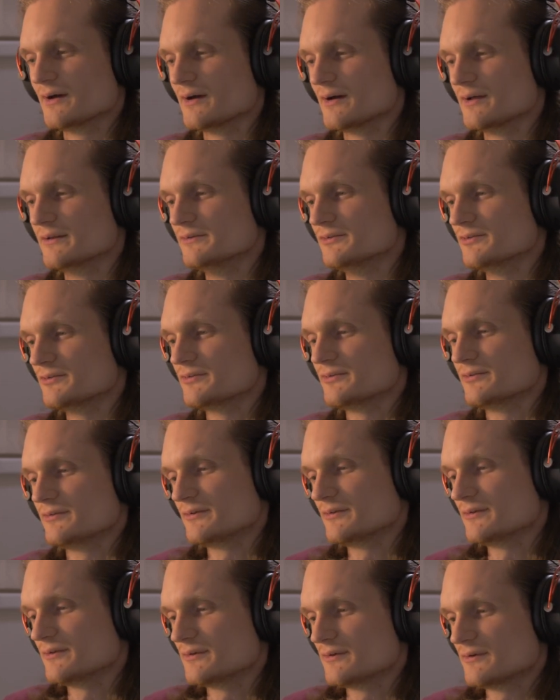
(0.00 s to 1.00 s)
And
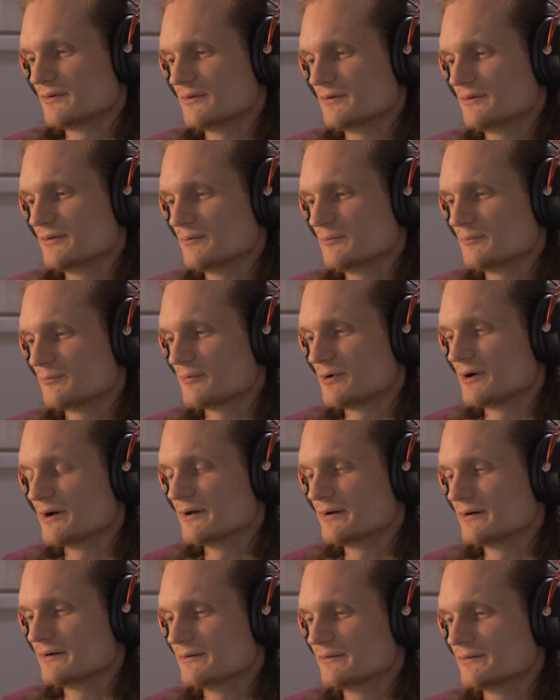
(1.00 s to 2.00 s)

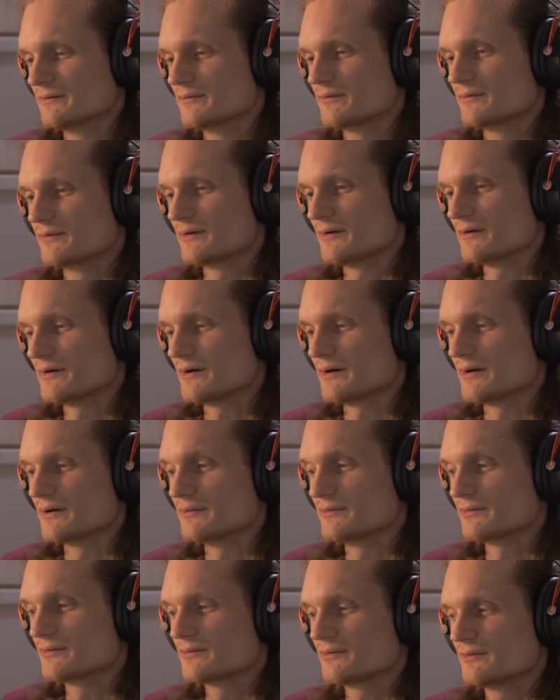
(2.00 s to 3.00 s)
while
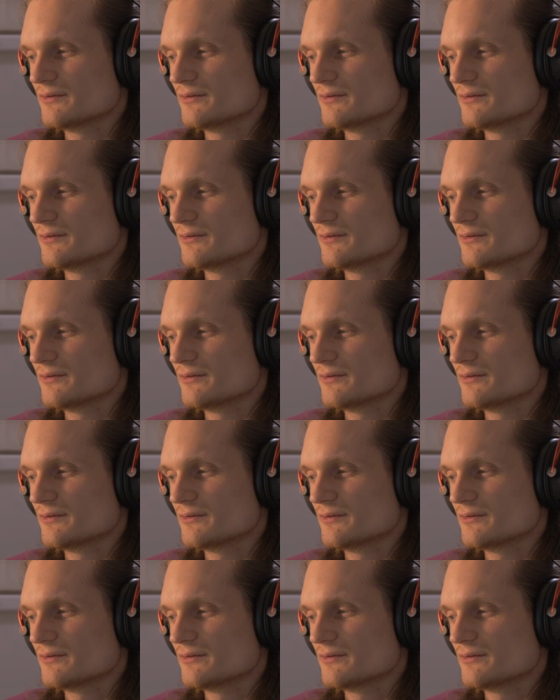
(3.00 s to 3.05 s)
I